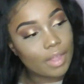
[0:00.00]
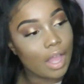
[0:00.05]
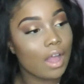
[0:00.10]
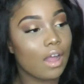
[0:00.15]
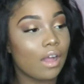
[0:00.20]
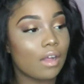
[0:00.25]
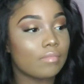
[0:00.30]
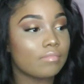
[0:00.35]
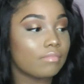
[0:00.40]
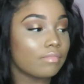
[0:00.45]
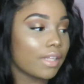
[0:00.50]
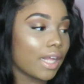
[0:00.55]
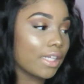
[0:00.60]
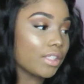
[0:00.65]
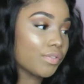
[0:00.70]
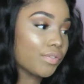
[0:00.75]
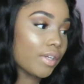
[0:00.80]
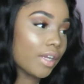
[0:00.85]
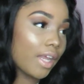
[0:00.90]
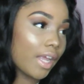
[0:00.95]

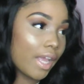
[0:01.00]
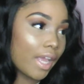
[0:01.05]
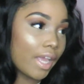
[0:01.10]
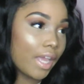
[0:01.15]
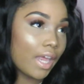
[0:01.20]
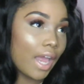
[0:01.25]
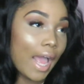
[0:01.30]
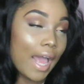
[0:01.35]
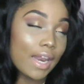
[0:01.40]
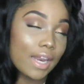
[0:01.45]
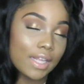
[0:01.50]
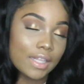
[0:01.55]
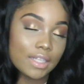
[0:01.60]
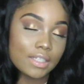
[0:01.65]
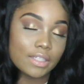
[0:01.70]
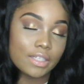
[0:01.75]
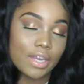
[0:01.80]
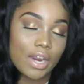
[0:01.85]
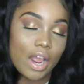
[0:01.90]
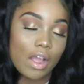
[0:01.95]
that's really it. I like
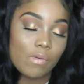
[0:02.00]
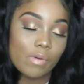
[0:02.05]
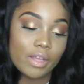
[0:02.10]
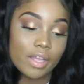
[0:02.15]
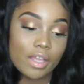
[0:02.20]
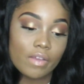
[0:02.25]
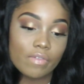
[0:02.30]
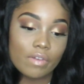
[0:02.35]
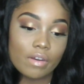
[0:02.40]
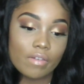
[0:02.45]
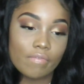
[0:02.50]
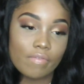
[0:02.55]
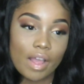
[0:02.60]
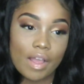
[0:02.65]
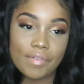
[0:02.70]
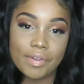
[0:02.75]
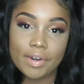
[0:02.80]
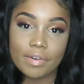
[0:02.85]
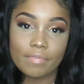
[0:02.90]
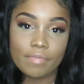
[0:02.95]
this hair. I would give it a
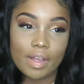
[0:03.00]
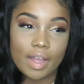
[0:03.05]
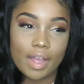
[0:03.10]
5 out of